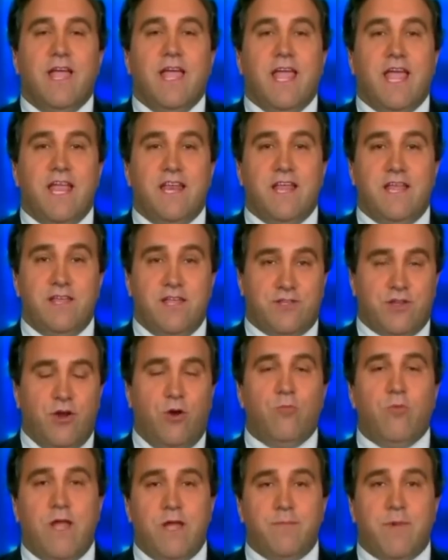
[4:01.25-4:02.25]
And you have to go
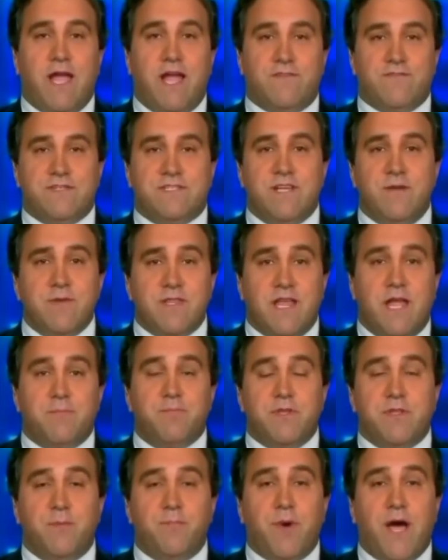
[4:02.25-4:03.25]
way back for some of that.
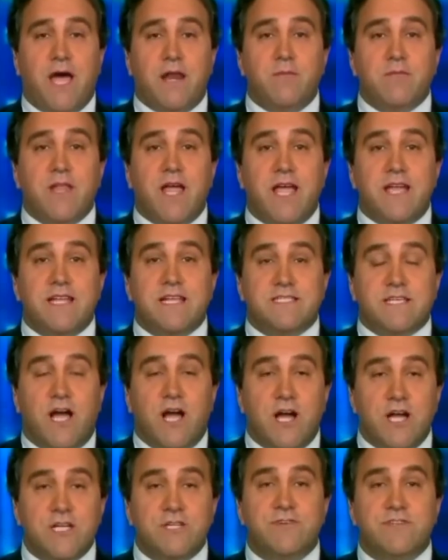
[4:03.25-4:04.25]
But the bottom line is
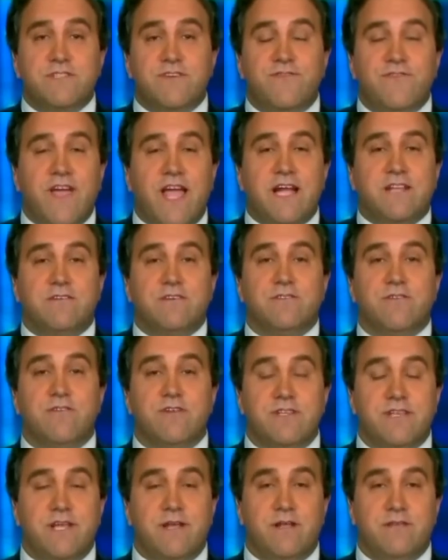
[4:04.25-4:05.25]
hundreds of factors are
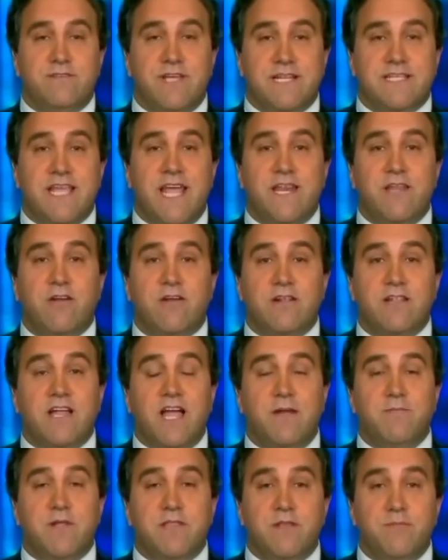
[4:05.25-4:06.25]
dictating our climate.